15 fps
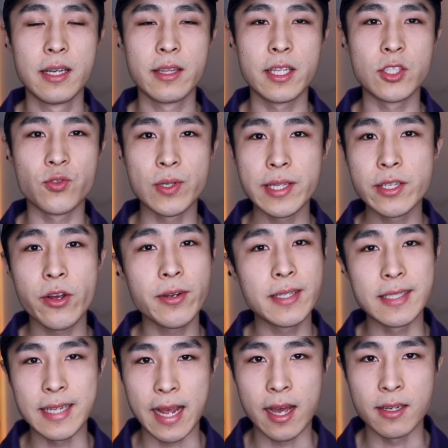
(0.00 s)
there's really no
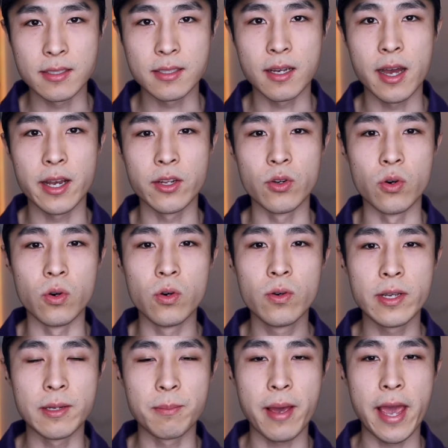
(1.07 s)
downside at all
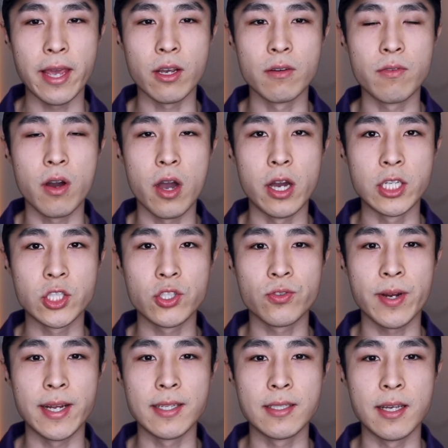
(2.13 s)
in paying off high interest
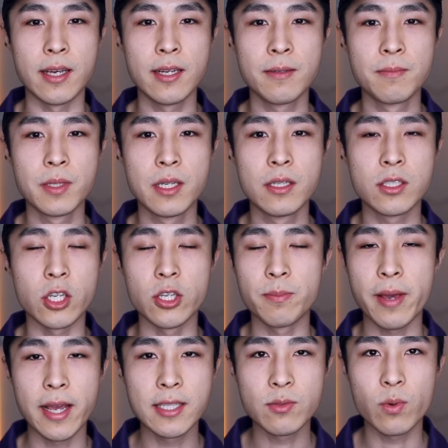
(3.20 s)
rate debt. So you
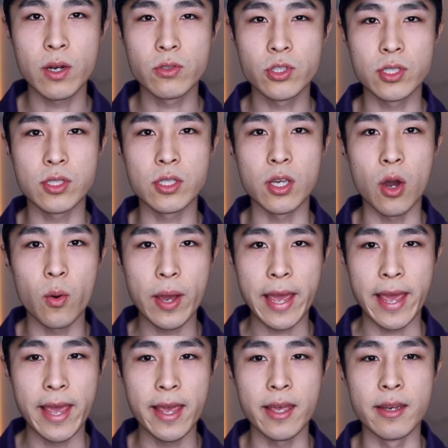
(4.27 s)
may as well just go
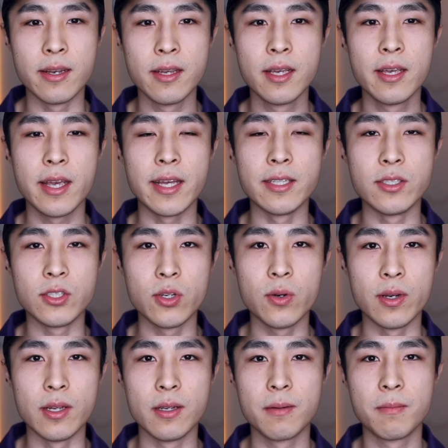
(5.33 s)
ahead and do
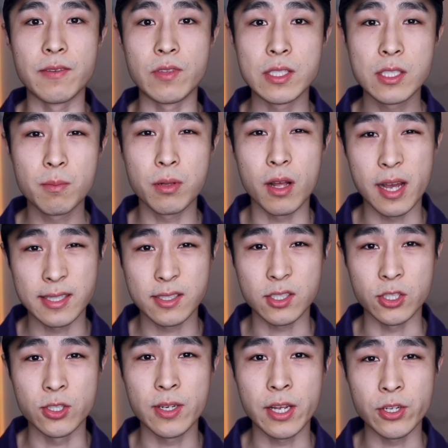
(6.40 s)
it. If this applies to
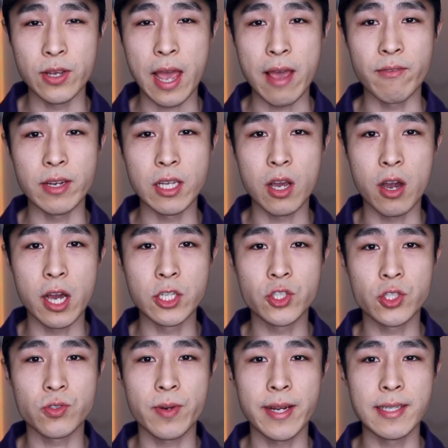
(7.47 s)
you and you have any high
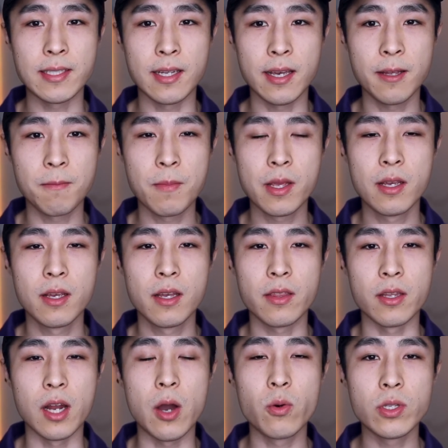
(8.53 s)
interest rate debt,
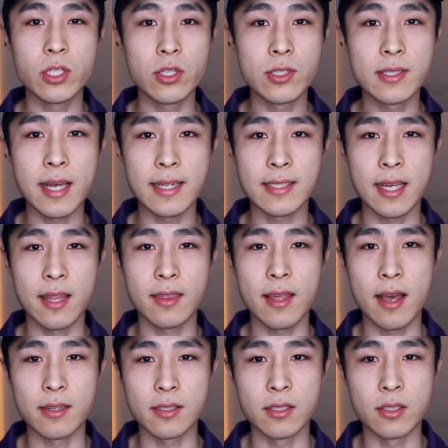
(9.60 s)
then I would use that
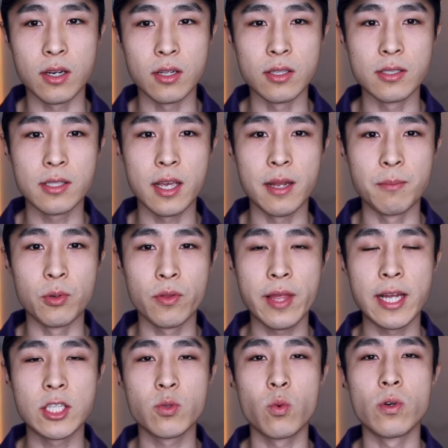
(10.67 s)
$10,000 and put
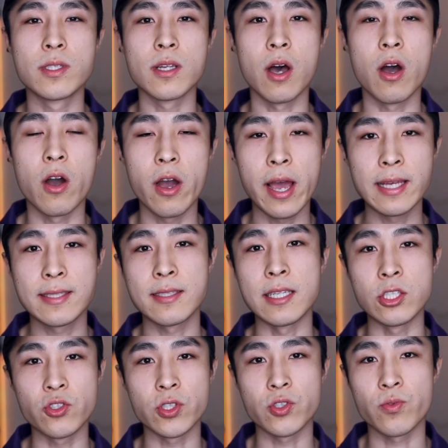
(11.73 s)
that towards the highest
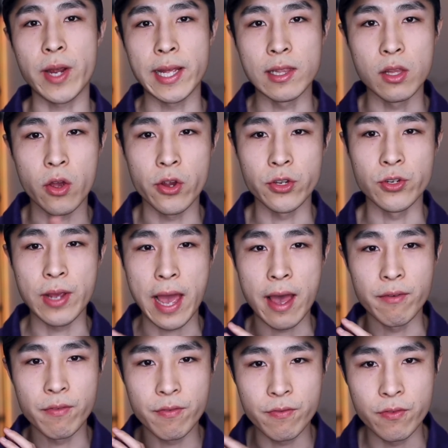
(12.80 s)
interest rate loan you
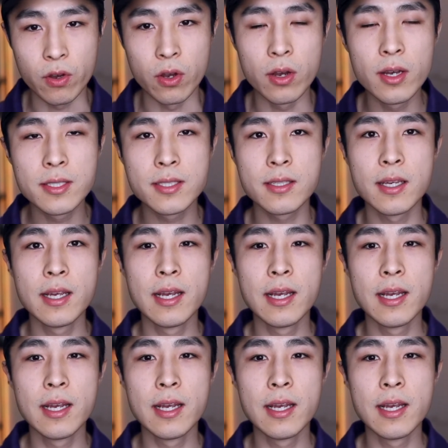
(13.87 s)
have first,